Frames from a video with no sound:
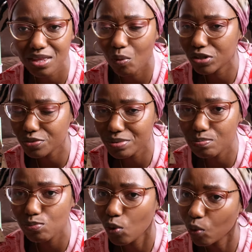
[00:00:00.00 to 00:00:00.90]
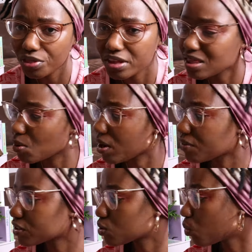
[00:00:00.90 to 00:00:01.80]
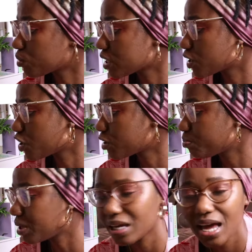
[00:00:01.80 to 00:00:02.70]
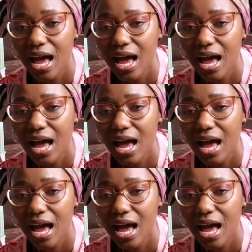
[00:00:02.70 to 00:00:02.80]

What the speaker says: They want to be more than they were ever told they could be.